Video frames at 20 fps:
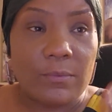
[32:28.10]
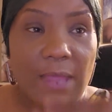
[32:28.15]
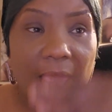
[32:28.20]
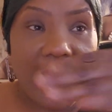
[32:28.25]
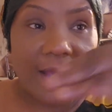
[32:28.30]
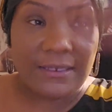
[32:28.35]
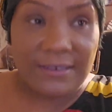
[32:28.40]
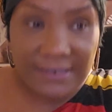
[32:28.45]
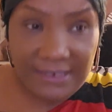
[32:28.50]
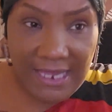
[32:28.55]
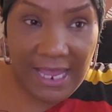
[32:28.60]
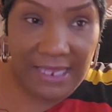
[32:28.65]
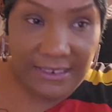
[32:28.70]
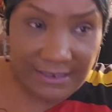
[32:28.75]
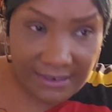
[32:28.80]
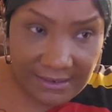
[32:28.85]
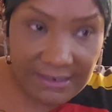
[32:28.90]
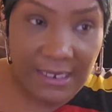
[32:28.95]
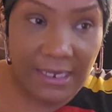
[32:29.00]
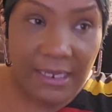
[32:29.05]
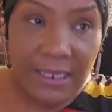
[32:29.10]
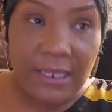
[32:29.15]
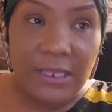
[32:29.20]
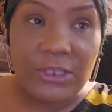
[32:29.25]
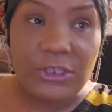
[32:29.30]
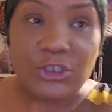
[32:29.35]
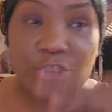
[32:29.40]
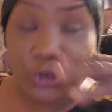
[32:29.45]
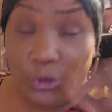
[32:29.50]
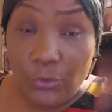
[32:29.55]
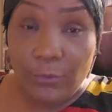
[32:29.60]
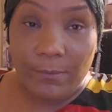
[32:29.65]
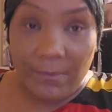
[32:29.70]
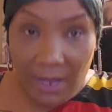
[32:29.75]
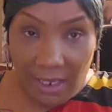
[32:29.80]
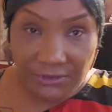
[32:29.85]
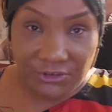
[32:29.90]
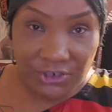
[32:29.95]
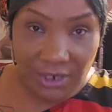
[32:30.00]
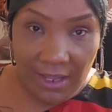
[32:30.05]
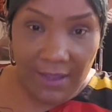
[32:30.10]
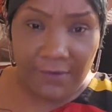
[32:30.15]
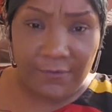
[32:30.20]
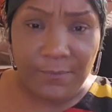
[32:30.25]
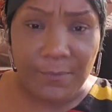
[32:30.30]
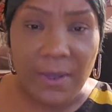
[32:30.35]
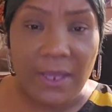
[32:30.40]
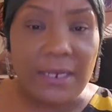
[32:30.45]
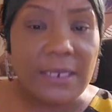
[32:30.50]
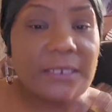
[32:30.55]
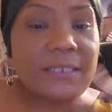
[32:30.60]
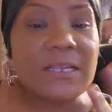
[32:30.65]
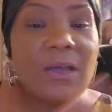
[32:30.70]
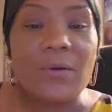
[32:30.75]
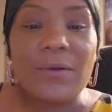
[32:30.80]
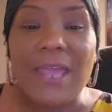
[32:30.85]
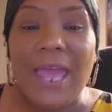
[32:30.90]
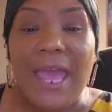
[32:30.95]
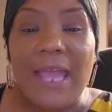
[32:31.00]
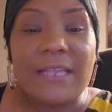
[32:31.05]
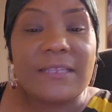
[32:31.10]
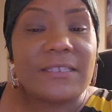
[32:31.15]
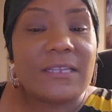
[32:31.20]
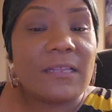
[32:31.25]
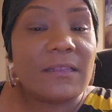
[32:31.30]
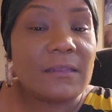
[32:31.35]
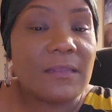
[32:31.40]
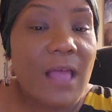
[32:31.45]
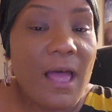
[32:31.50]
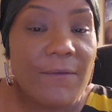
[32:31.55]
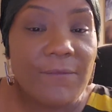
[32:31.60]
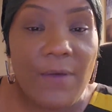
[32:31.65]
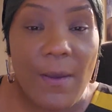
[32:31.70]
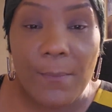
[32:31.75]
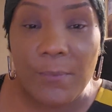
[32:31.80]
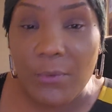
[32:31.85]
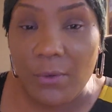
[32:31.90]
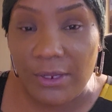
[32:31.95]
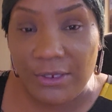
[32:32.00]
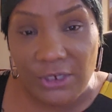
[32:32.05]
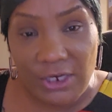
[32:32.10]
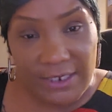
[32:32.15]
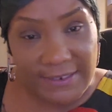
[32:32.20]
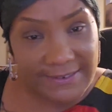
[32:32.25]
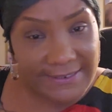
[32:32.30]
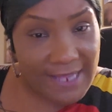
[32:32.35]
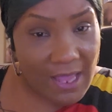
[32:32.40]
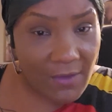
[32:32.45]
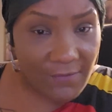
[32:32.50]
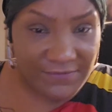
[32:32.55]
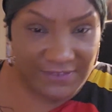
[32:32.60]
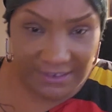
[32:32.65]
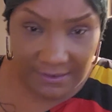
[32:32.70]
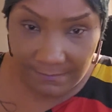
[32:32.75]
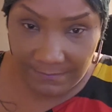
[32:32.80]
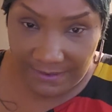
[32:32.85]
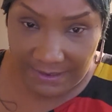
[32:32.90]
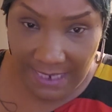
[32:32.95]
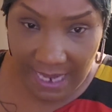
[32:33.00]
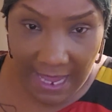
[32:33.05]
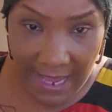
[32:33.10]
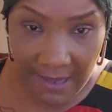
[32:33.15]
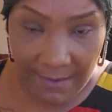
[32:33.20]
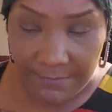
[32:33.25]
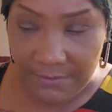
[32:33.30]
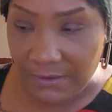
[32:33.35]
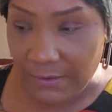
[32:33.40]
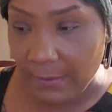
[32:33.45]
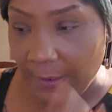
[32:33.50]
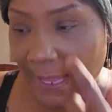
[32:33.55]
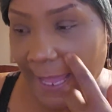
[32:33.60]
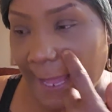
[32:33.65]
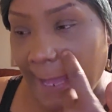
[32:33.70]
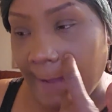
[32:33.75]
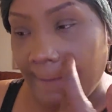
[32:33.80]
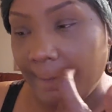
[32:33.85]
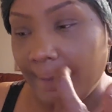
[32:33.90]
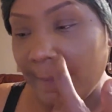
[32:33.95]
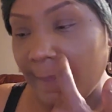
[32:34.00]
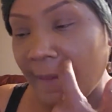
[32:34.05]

excess too much of, but it's okay to love up on yourself sometimes, okay?